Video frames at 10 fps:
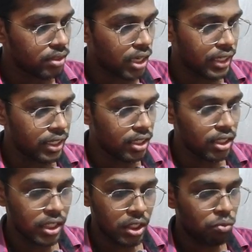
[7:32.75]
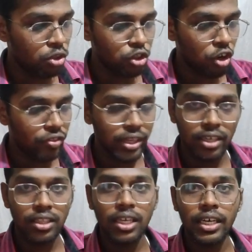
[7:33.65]
Uh, here, it was not
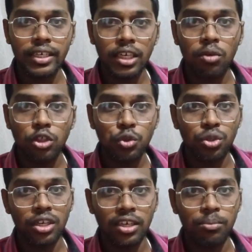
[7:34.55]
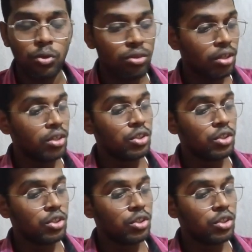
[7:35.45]
there. The container was totally removed.